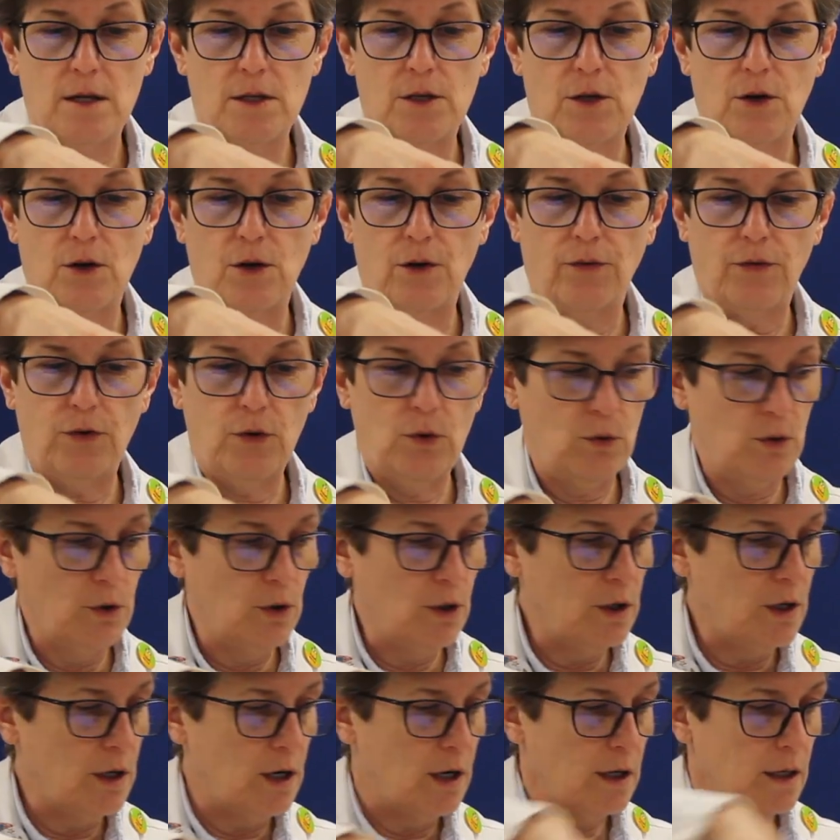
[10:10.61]
so if you
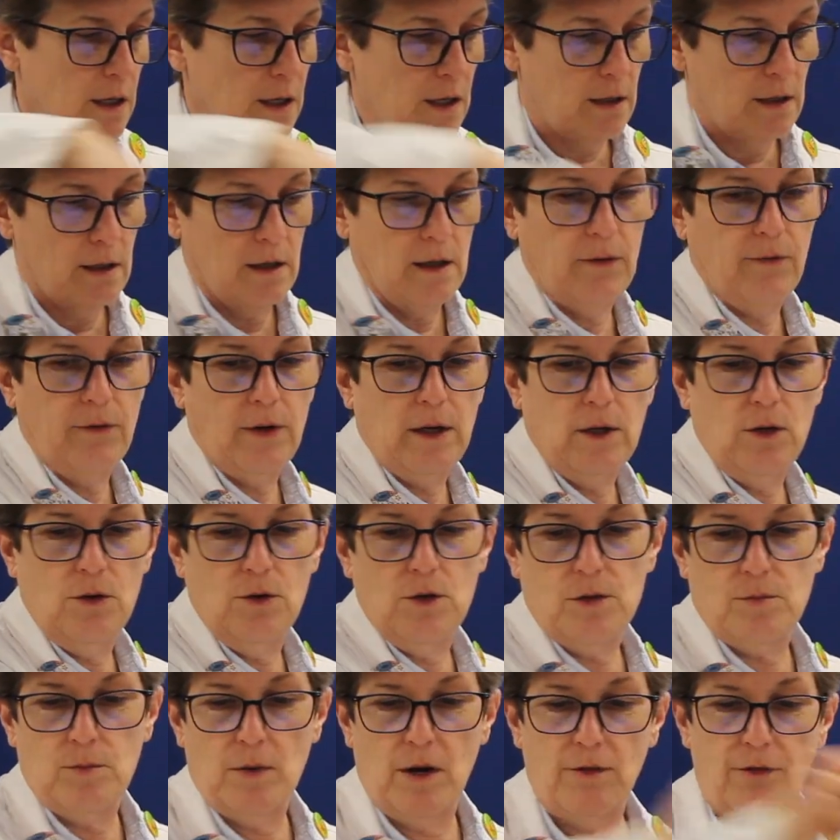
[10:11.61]
look, if I
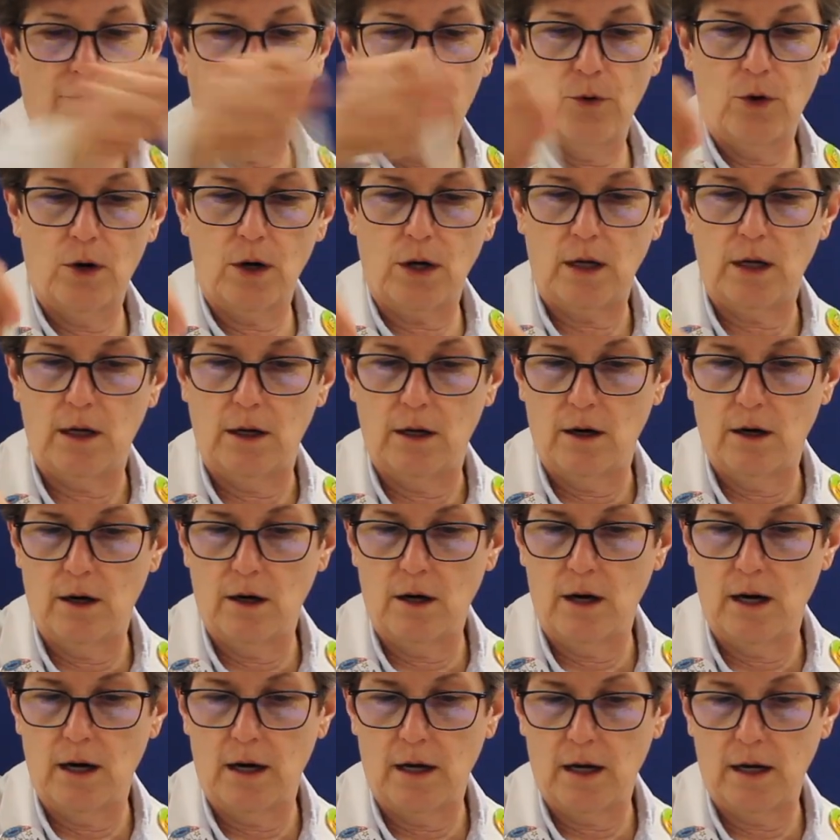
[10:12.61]
use my fork
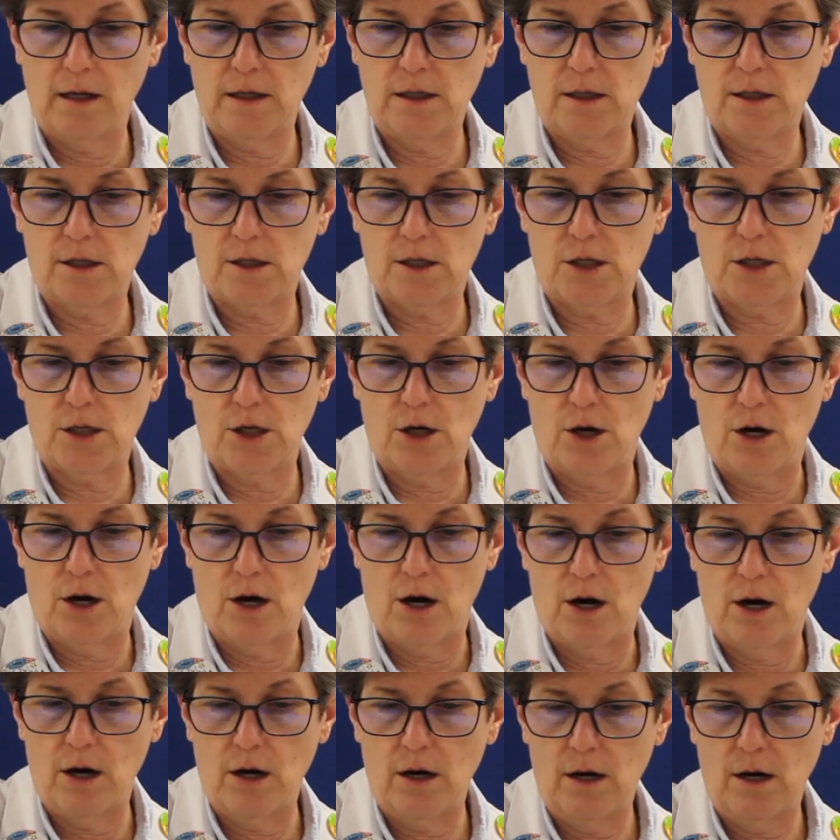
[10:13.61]
here and I
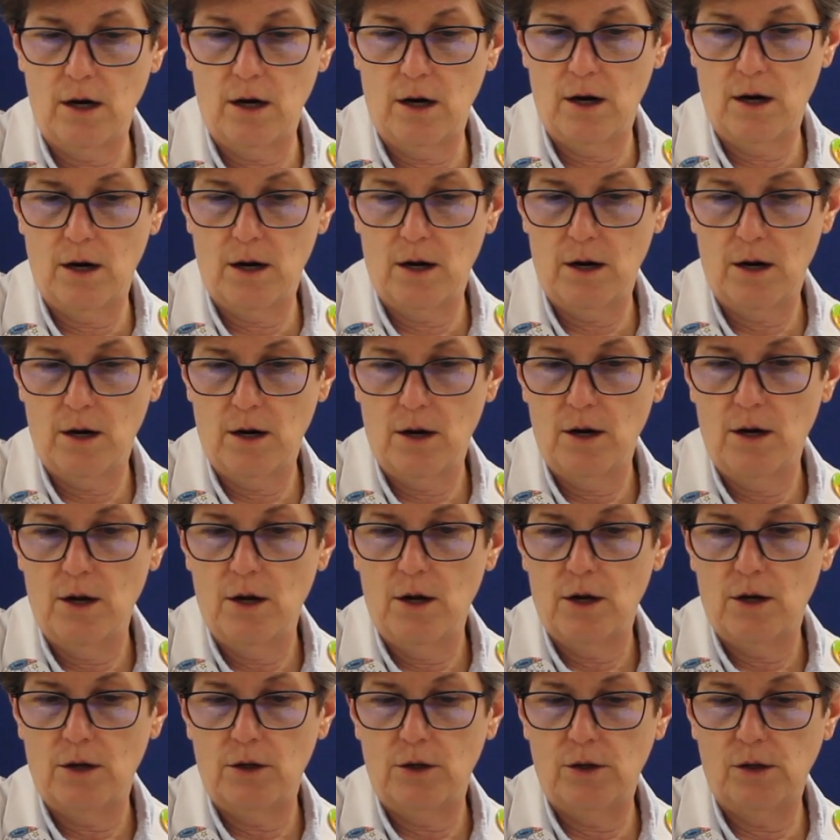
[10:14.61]
stir,
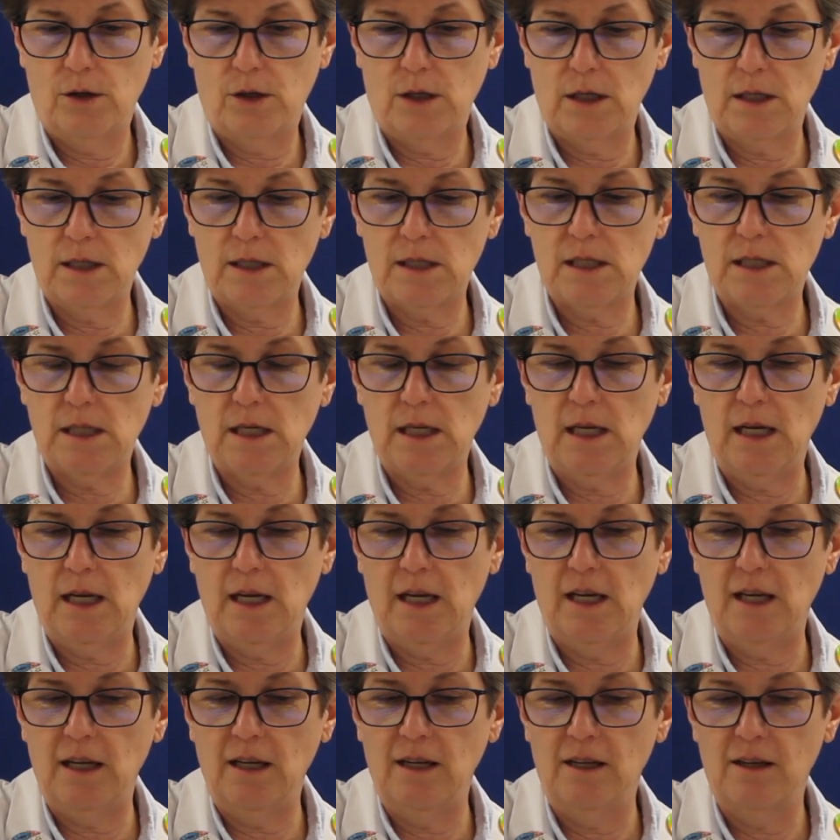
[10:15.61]
you can
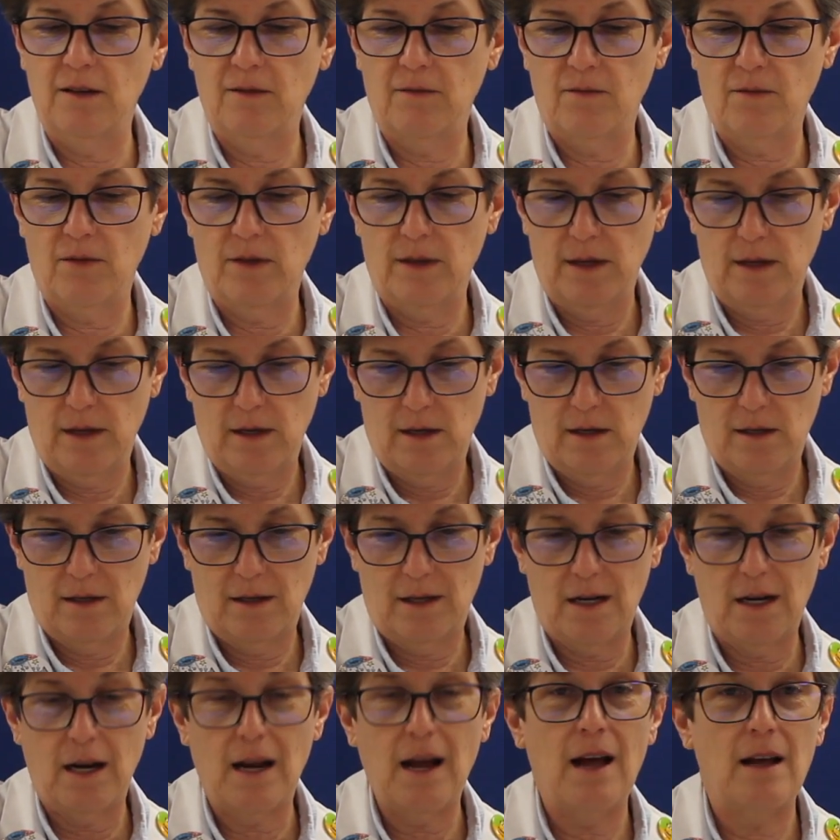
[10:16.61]
see
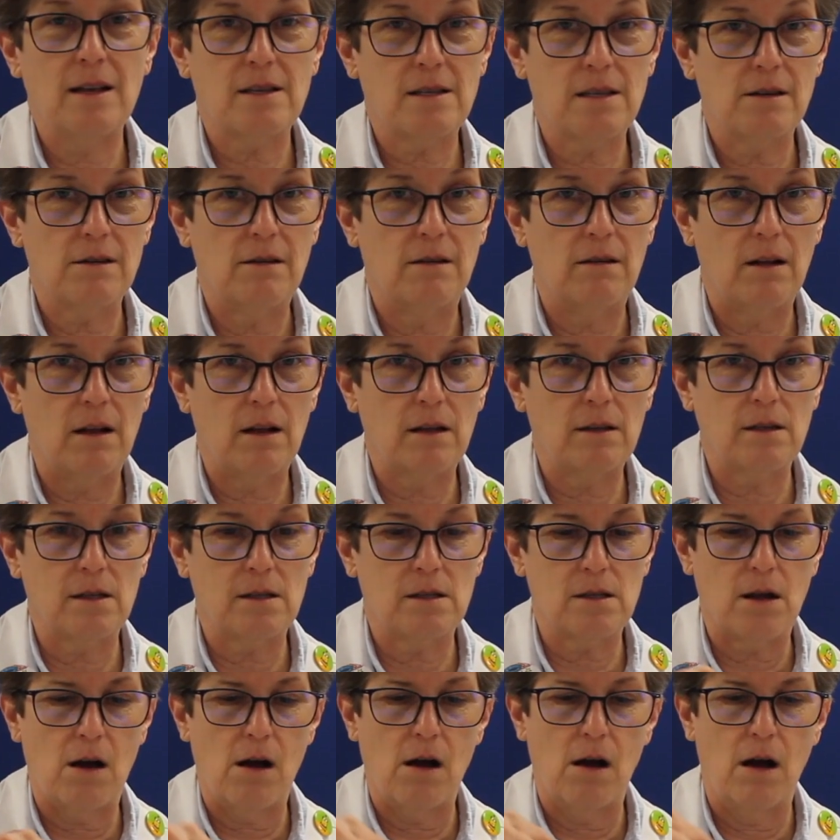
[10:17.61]
that it hasn't all
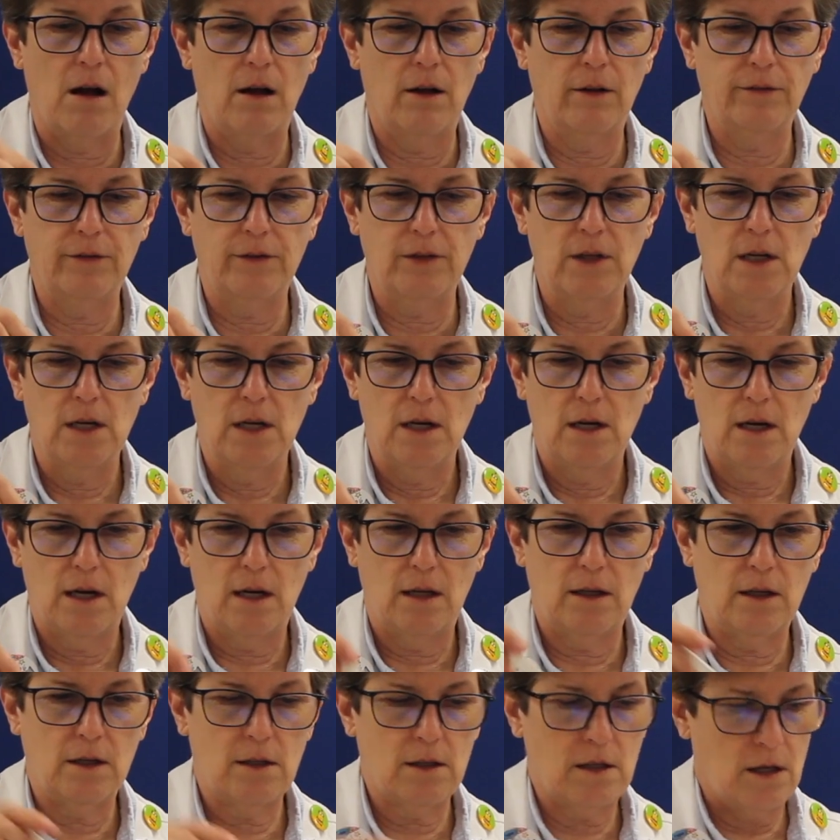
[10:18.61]
dissolved
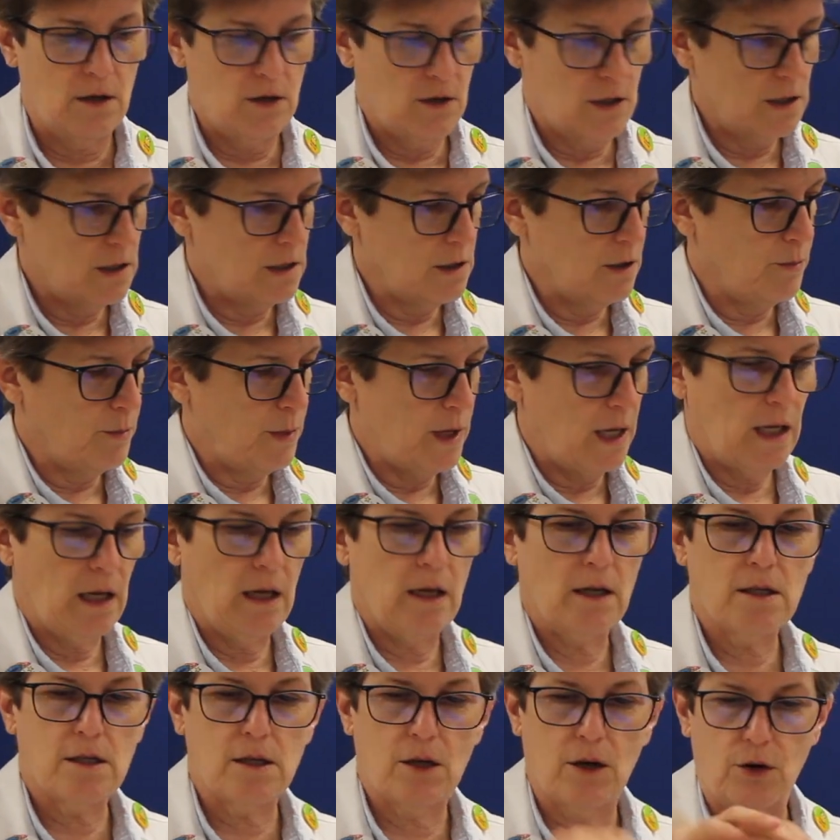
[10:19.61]
and that there's still
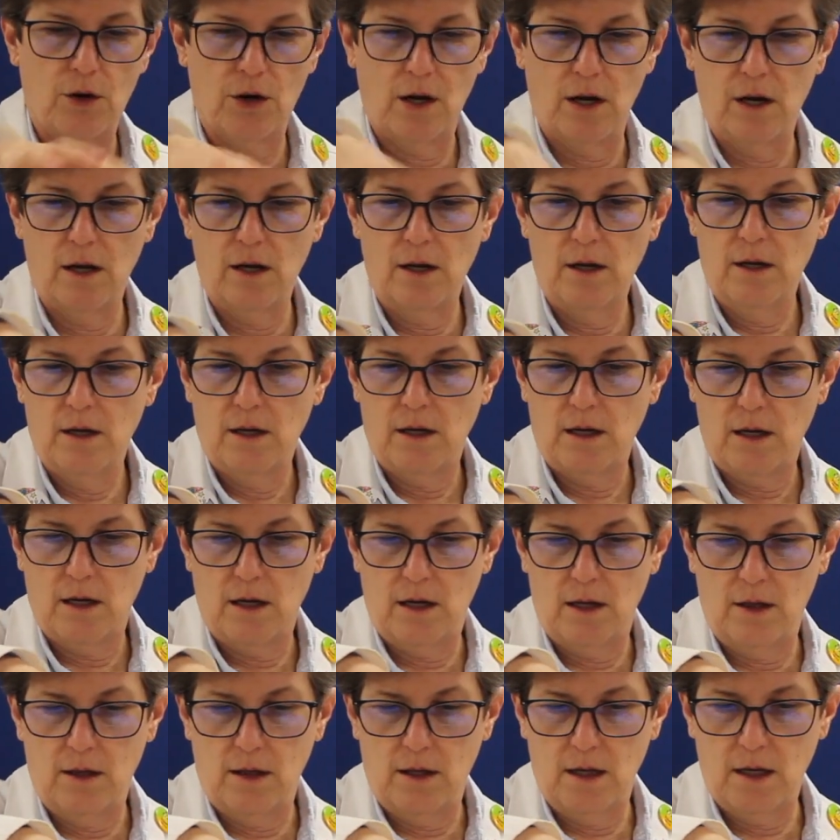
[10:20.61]
baking soda
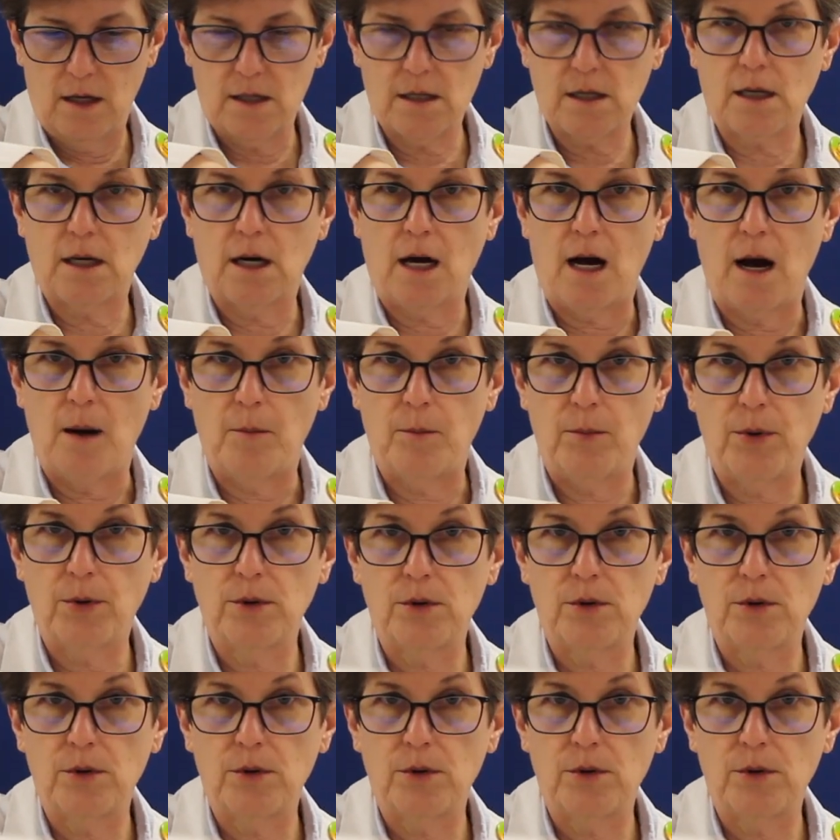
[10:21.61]
in this cup.